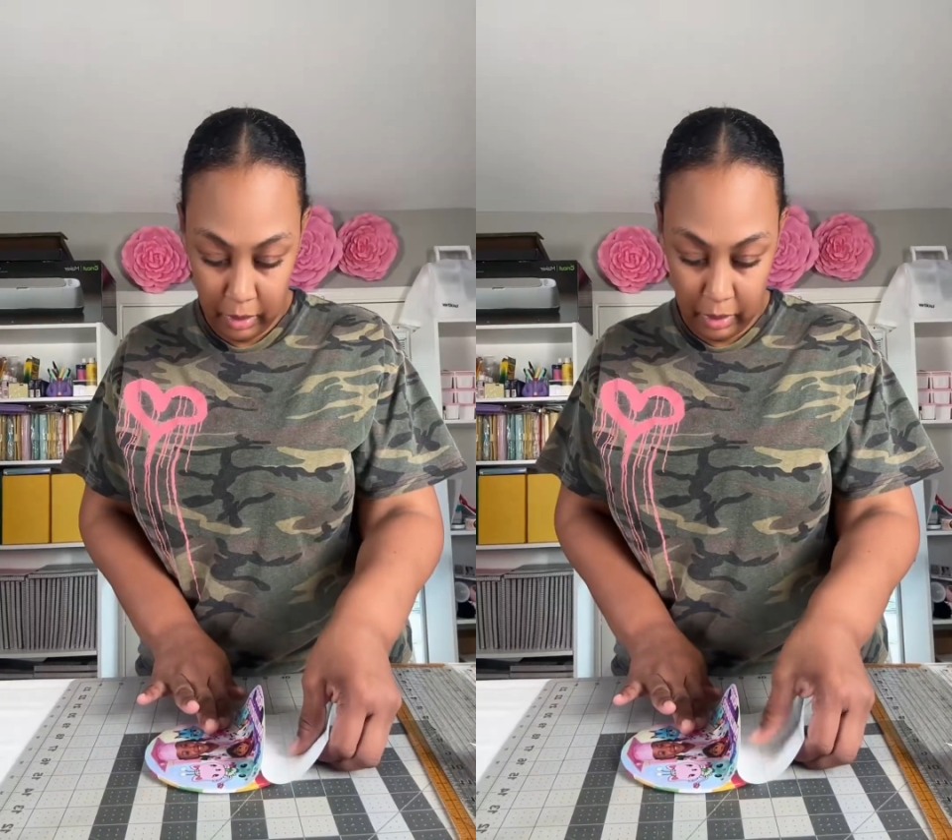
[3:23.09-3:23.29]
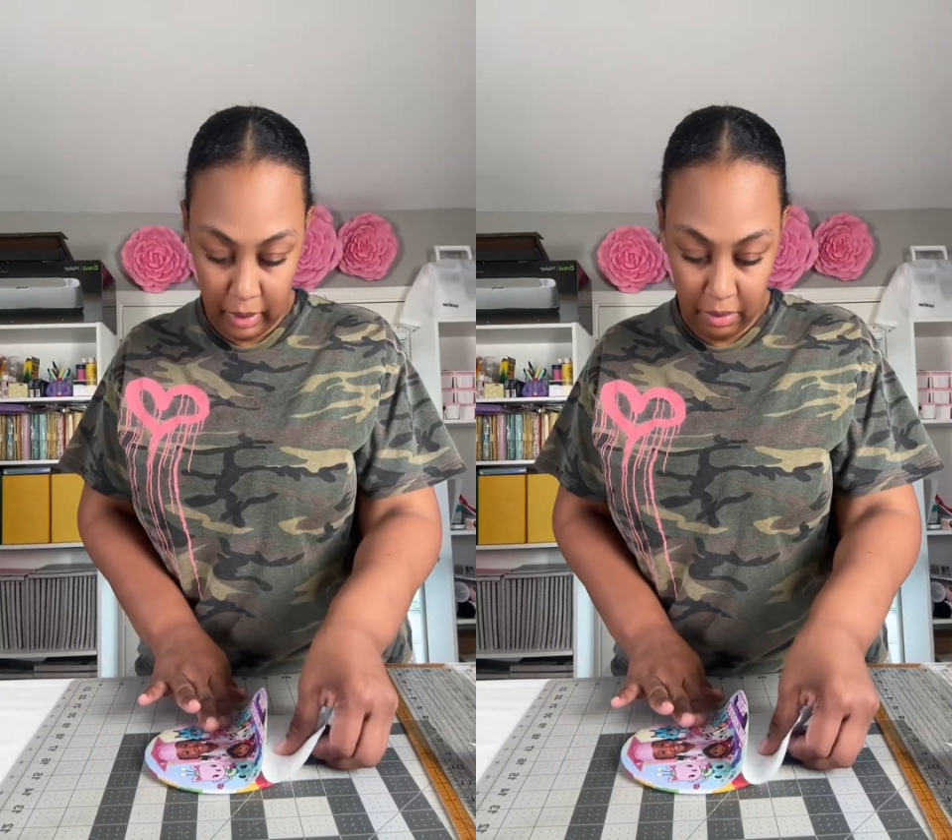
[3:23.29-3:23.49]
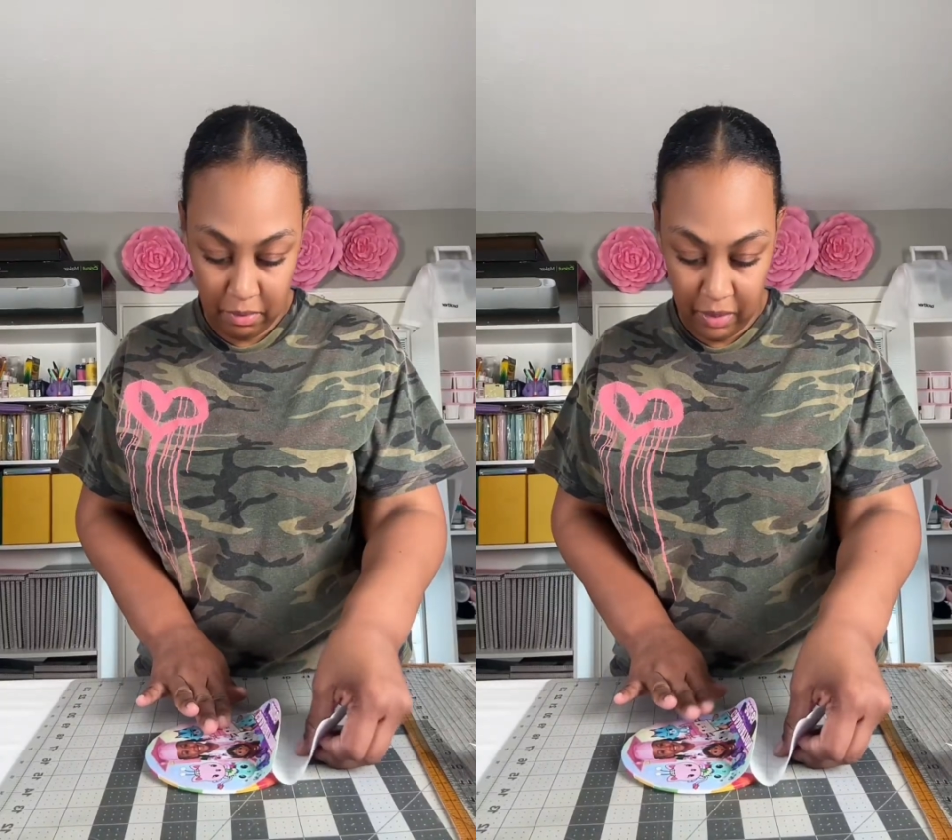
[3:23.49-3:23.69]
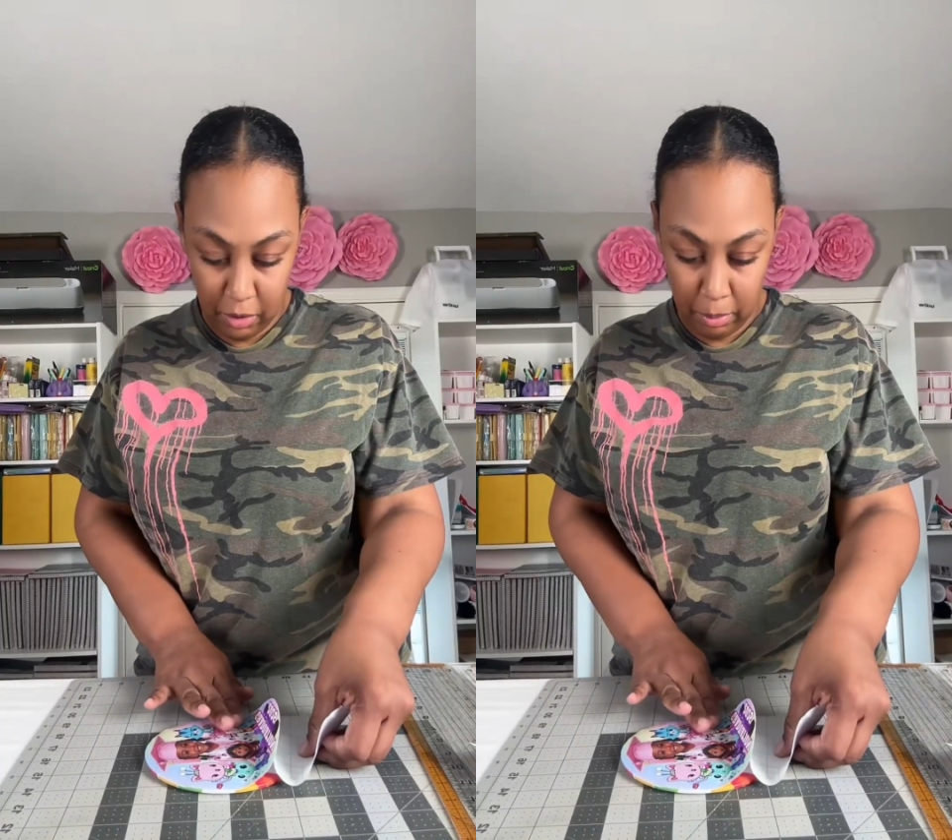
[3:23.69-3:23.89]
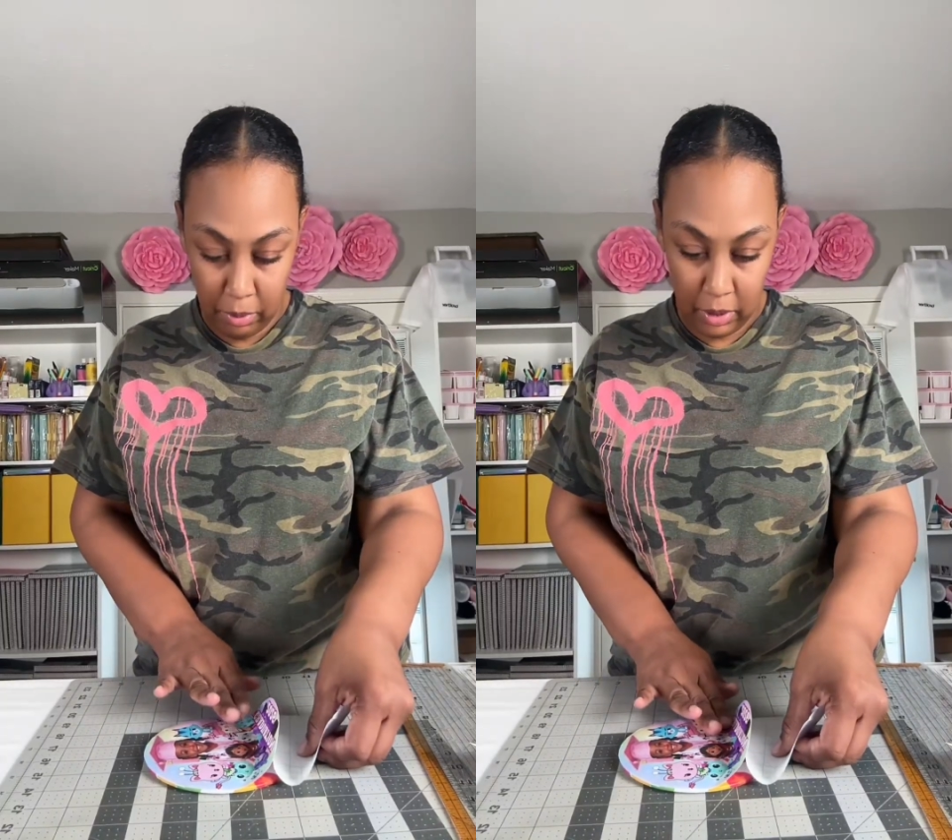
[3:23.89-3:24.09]
get
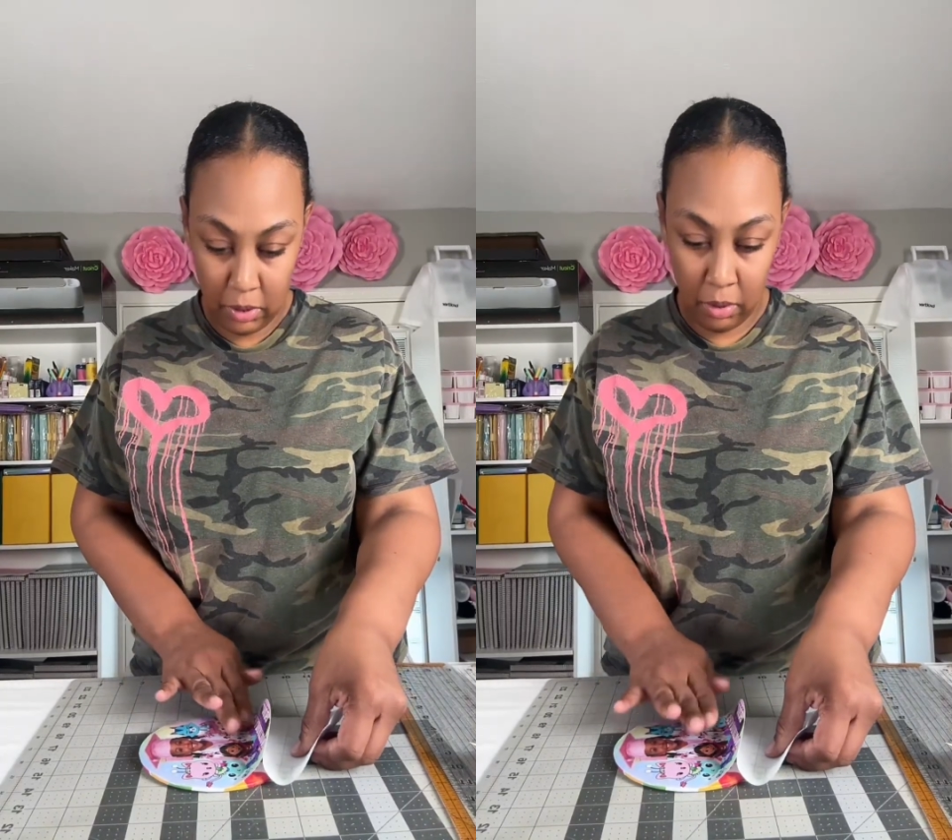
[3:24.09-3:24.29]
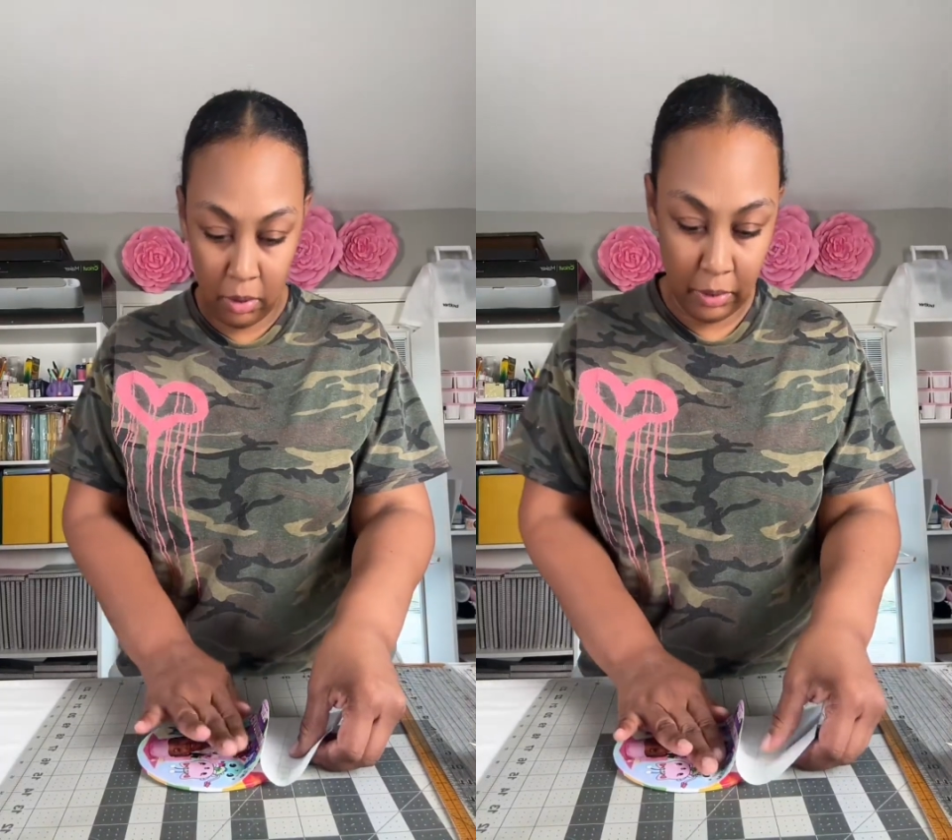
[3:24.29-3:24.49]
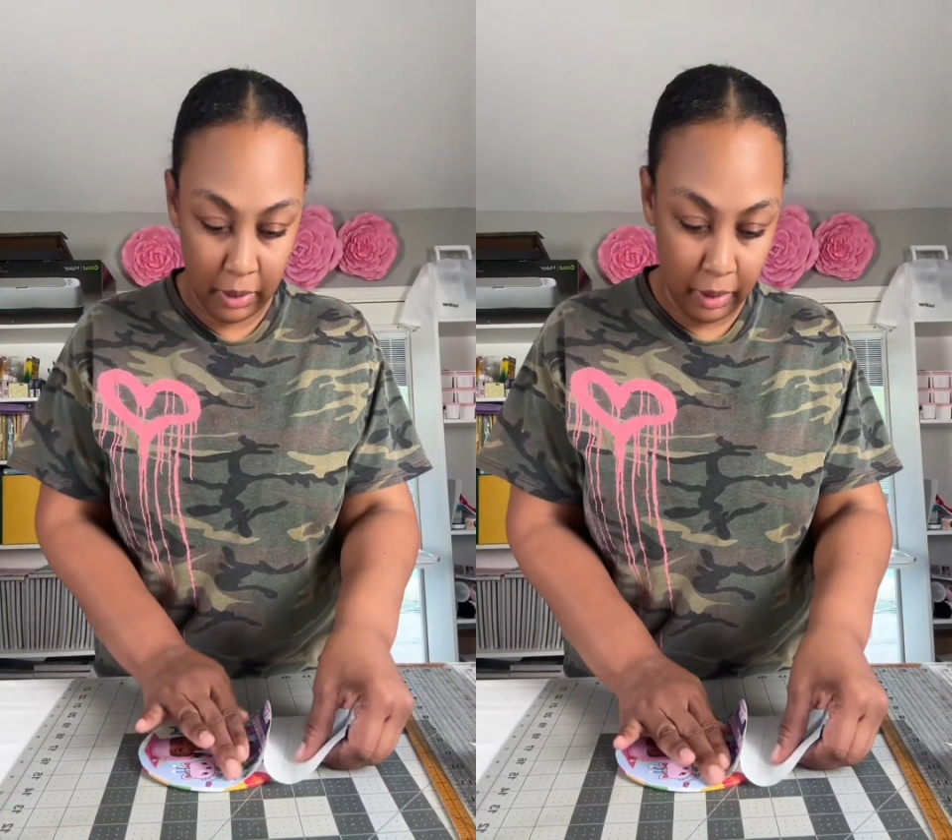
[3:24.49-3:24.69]
fingerprints all on your